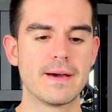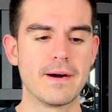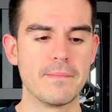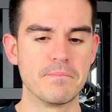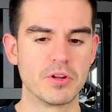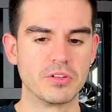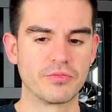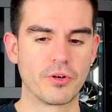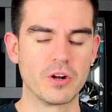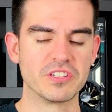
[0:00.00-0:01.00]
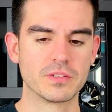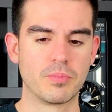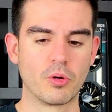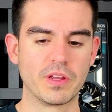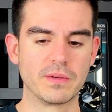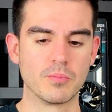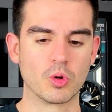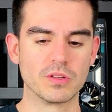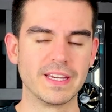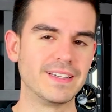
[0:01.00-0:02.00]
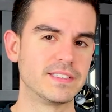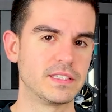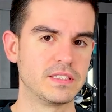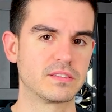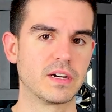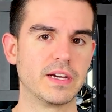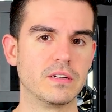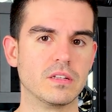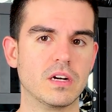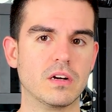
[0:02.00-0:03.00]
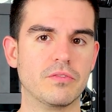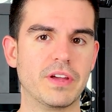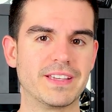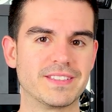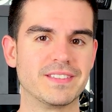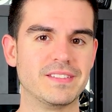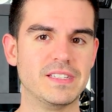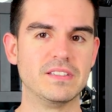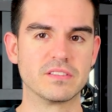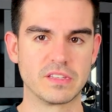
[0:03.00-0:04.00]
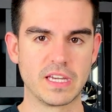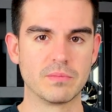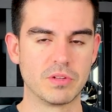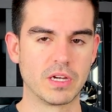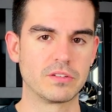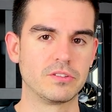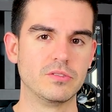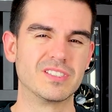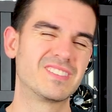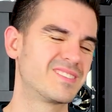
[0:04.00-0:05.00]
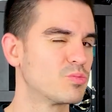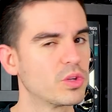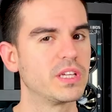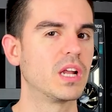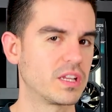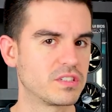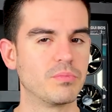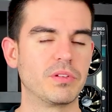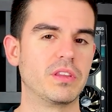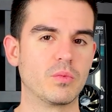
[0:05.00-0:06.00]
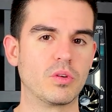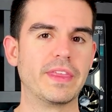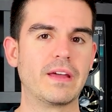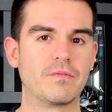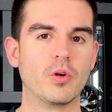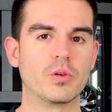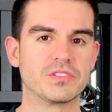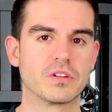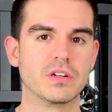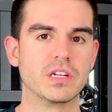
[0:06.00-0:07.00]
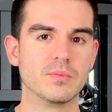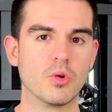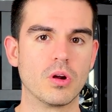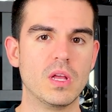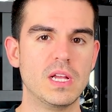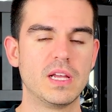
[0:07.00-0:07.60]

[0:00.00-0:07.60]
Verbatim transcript: Um, but as far as supporting more legacy style of SSDs and the M.2s, it's really not something that we're that focused on anymore.